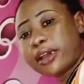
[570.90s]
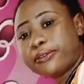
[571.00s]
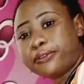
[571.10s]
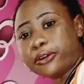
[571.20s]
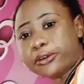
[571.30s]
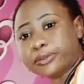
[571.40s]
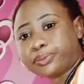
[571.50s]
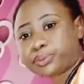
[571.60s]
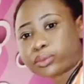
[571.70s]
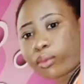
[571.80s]
for
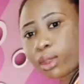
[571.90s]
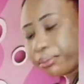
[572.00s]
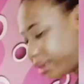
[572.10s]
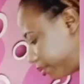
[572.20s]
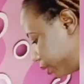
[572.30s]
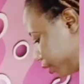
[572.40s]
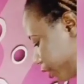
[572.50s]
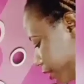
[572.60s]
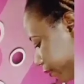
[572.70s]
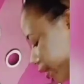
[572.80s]
baby
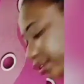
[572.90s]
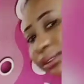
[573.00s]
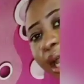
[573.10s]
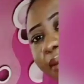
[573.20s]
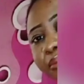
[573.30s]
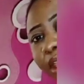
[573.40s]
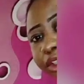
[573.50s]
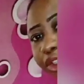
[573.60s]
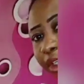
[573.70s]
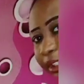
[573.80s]
love and make sure